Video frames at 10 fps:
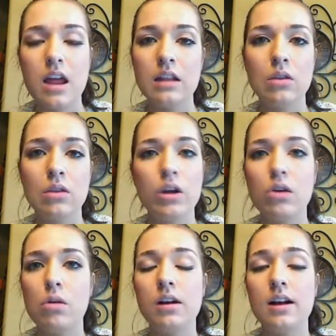and Lori
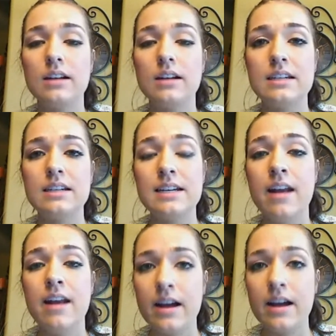Kobrakowski
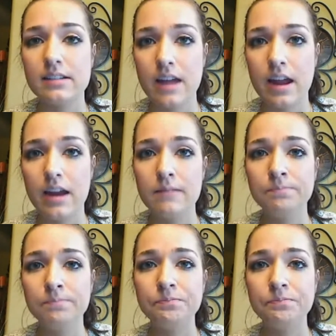did not skate.